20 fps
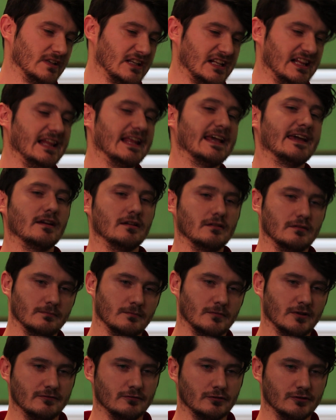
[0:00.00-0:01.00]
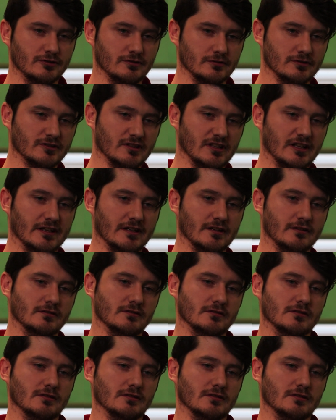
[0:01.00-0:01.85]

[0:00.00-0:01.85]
clear. My voice was clear.